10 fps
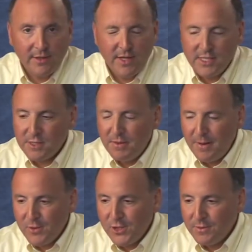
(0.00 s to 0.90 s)
thesis
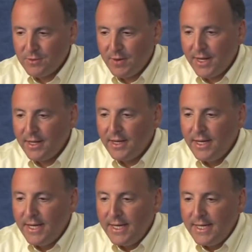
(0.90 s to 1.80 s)
paper she was writing
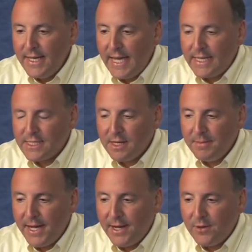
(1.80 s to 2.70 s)
and
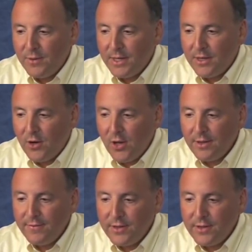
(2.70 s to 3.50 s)
somehow uh, all of